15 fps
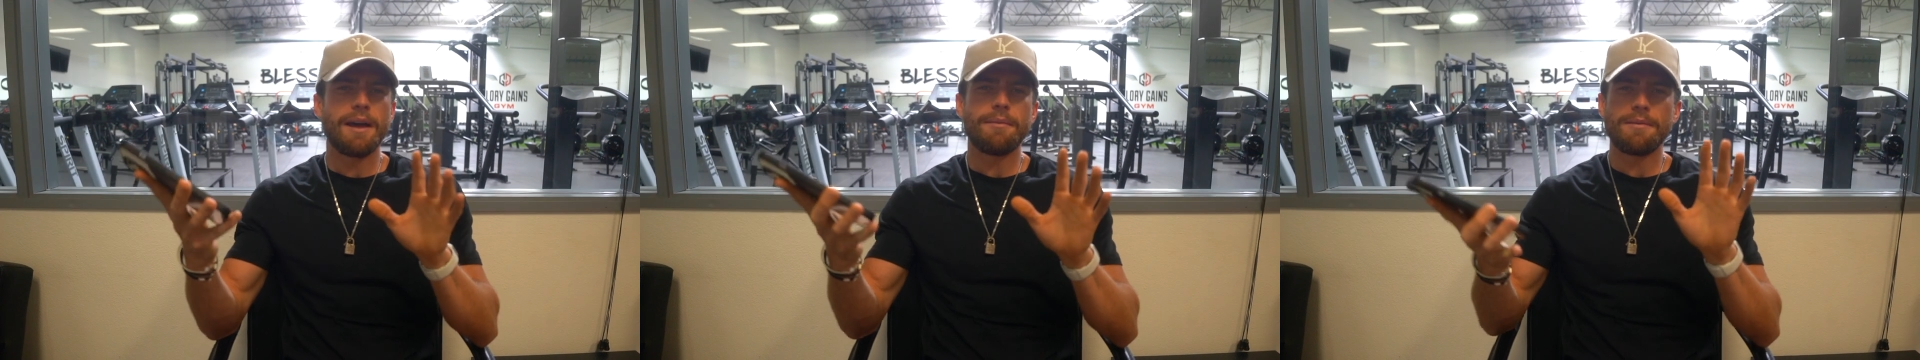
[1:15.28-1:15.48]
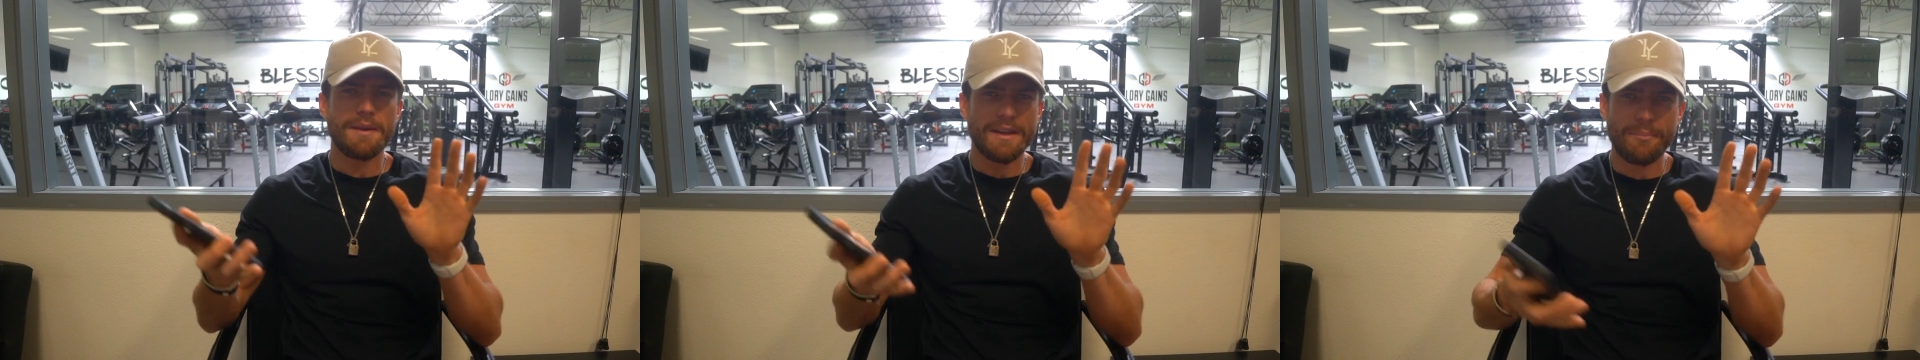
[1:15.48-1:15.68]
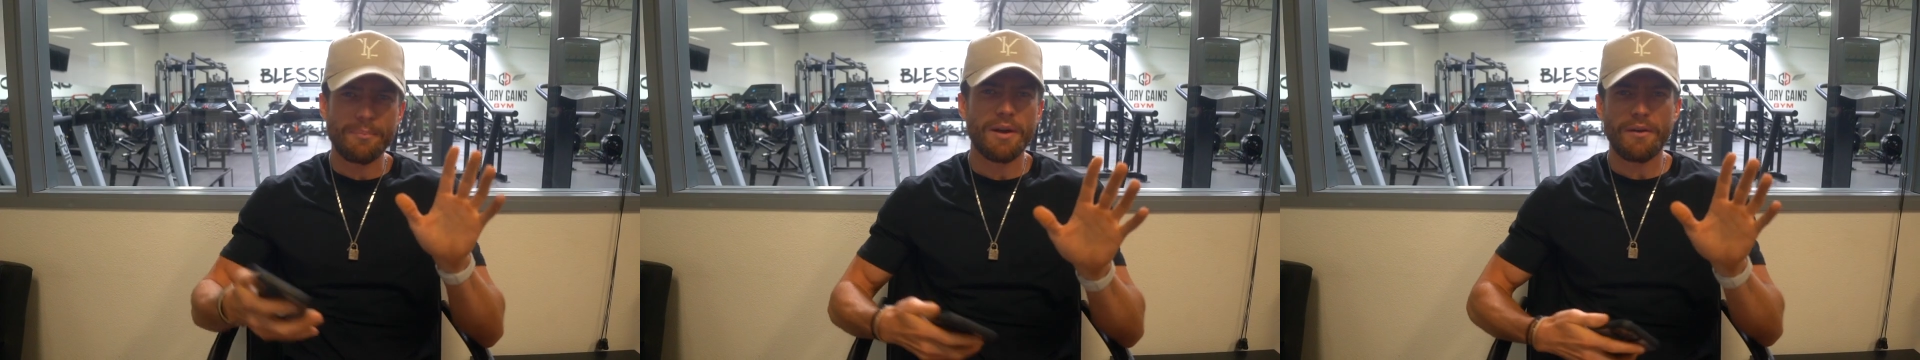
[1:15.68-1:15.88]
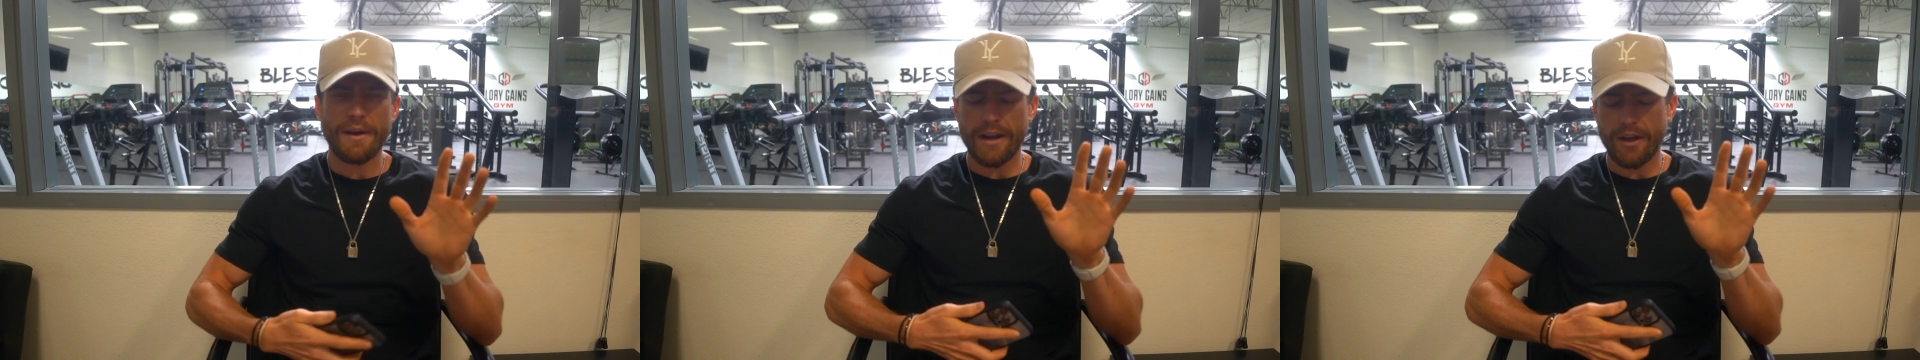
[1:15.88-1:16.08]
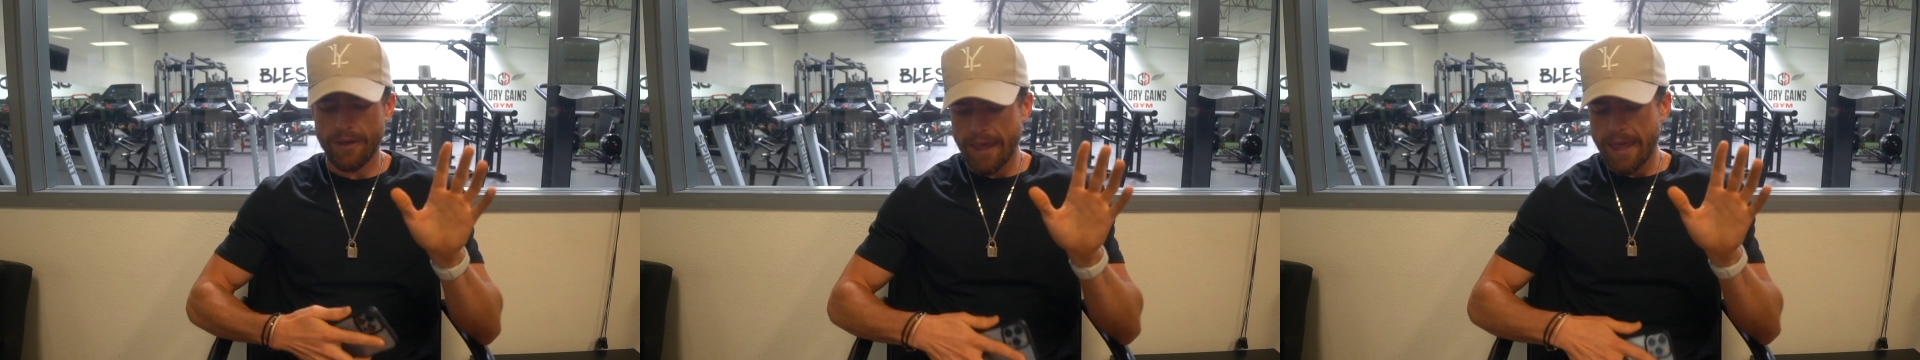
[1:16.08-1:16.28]
I'm gonna make a bet
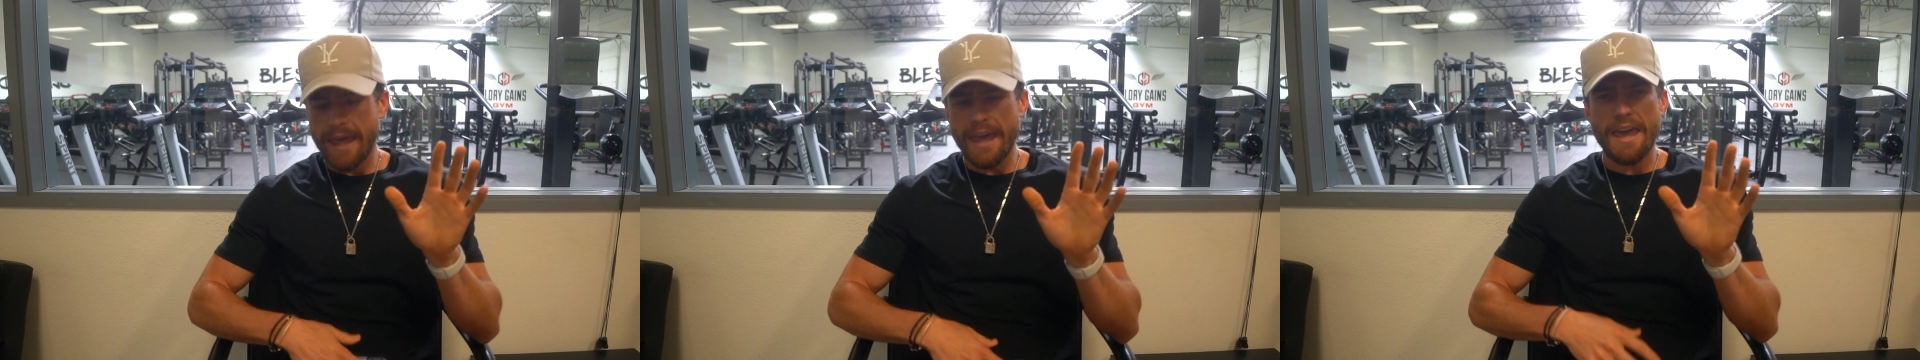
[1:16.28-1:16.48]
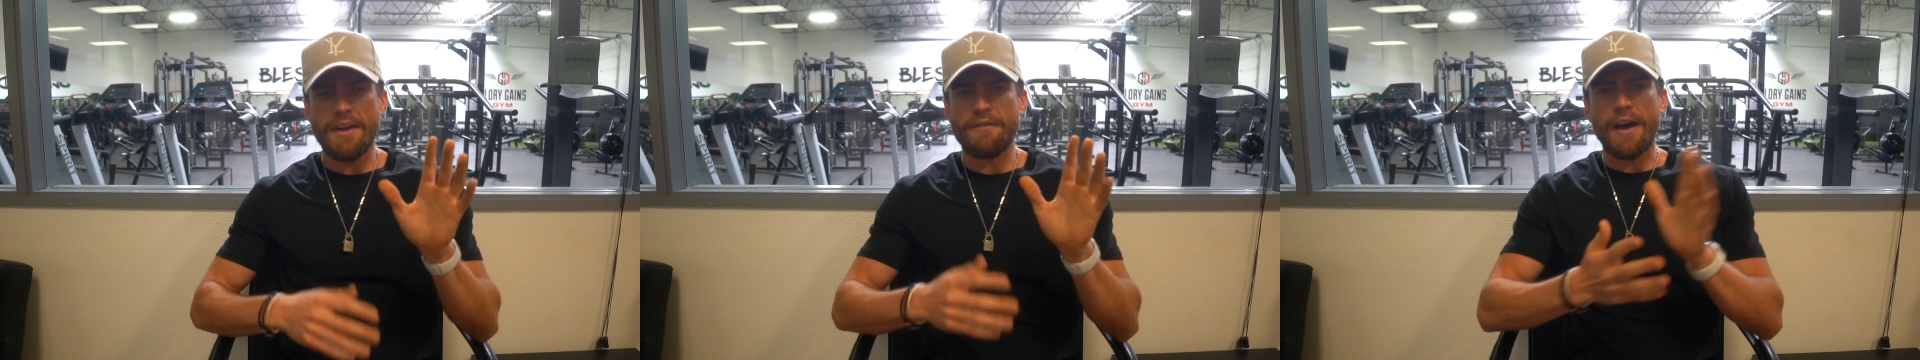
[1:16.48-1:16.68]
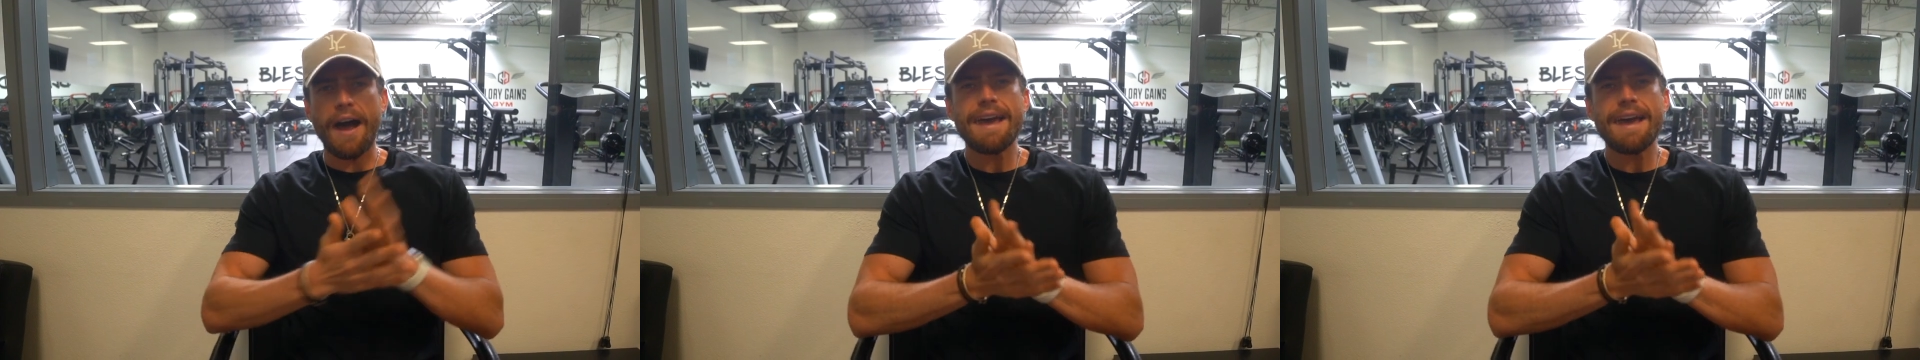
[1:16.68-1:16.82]
right now. If